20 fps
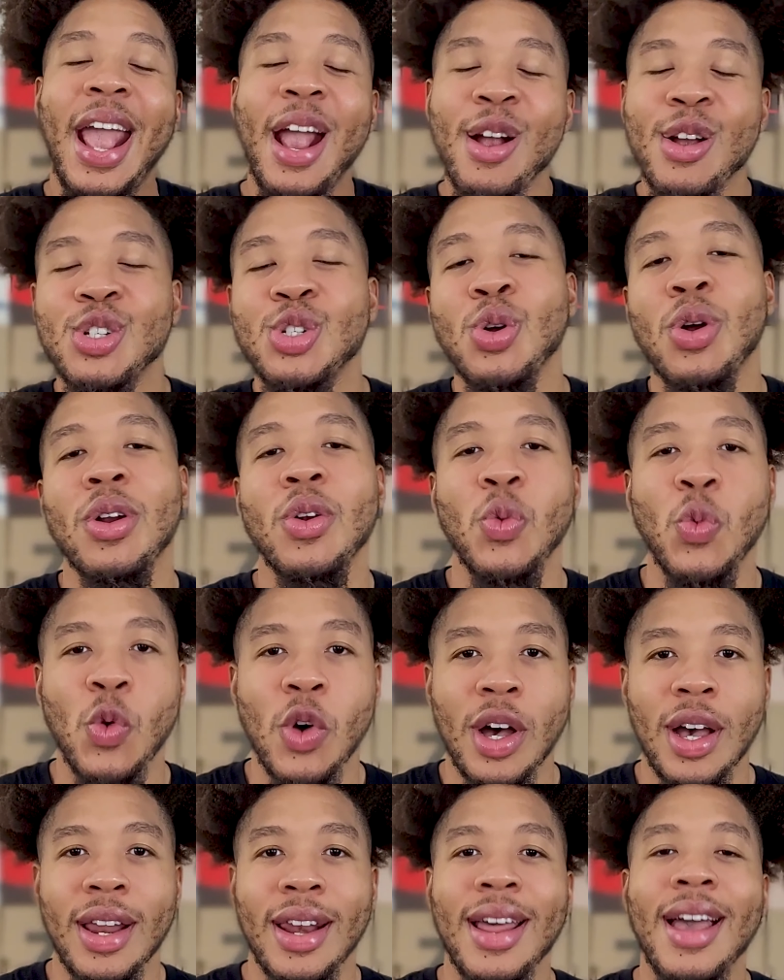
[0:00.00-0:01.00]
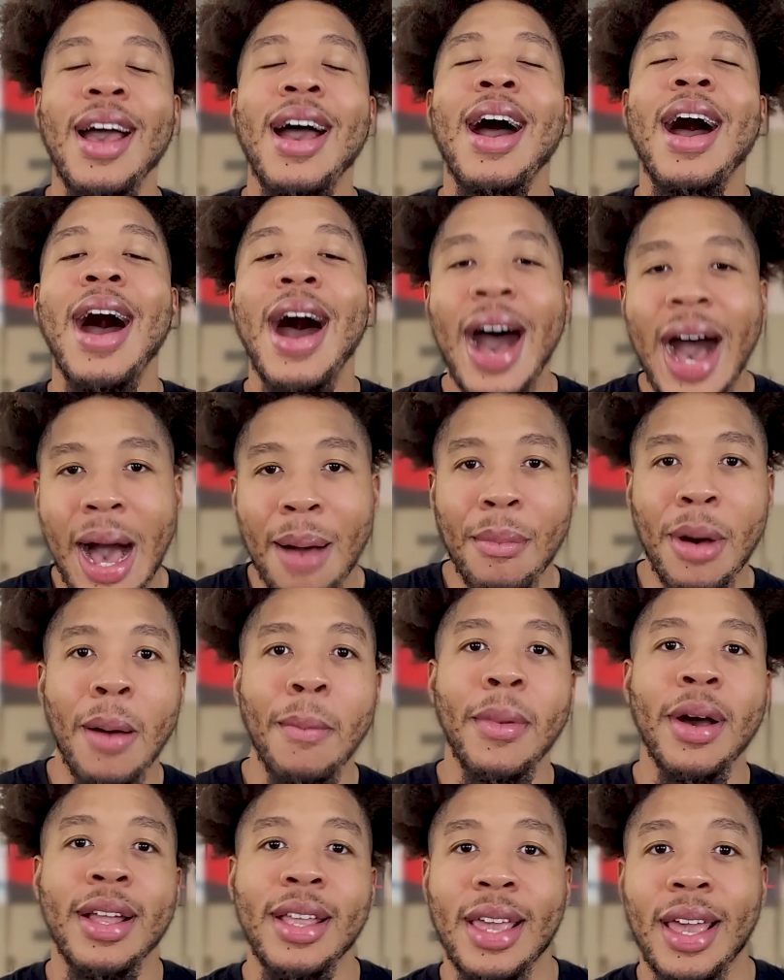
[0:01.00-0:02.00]
Air Jordan 1
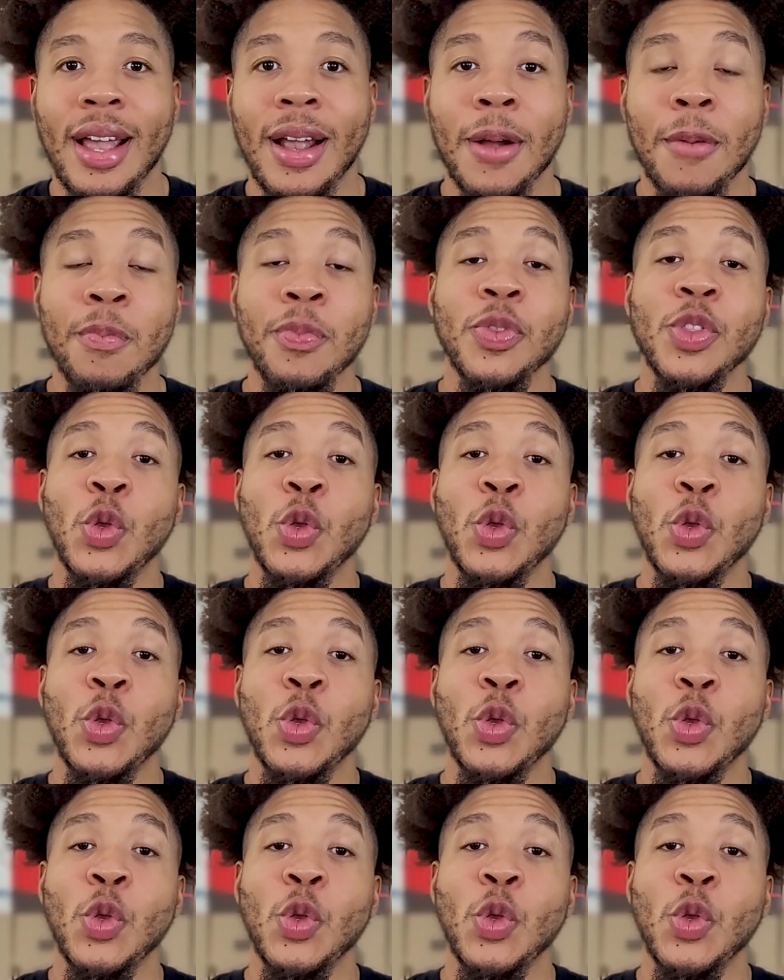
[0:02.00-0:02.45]
AMaManiere.